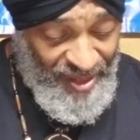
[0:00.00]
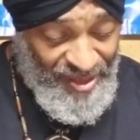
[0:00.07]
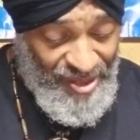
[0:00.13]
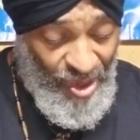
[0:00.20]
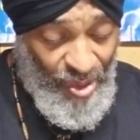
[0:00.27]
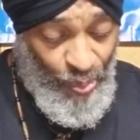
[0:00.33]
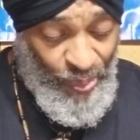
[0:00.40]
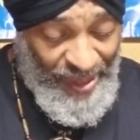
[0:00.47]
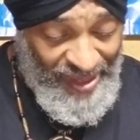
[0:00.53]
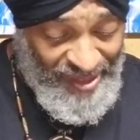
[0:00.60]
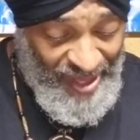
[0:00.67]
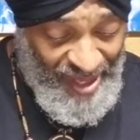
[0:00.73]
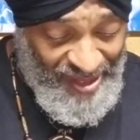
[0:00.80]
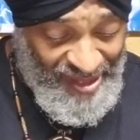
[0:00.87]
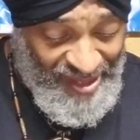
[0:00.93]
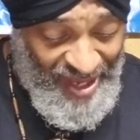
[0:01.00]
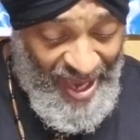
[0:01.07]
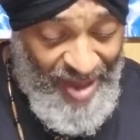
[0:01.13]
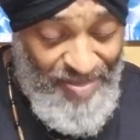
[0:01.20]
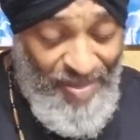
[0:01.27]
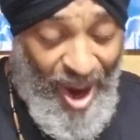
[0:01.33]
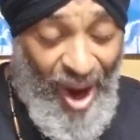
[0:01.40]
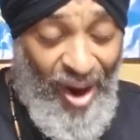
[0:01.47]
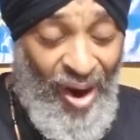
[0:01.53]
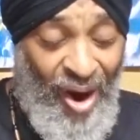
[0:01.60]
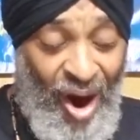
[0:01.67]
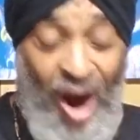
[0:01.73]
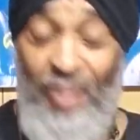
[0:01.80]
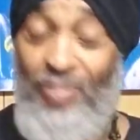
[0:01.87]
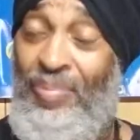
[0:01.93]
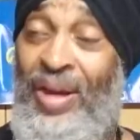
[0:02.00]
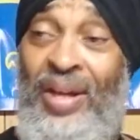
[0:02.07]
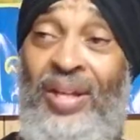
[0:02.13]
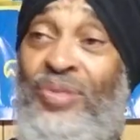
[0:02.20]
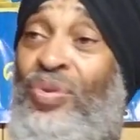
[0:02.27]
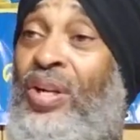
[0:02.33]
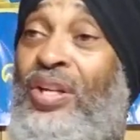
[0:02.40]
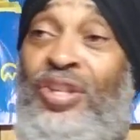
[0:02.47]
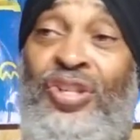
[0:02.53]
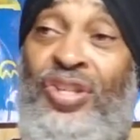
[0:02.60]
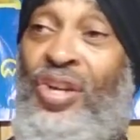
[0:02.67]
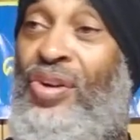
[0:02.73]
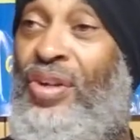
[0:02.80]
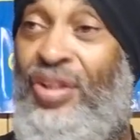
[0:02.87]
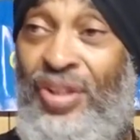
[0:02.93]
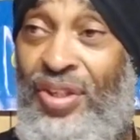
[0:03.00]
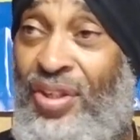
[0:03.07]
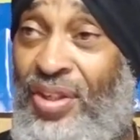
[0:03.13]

So when he says it's in my heart, means he's really serious.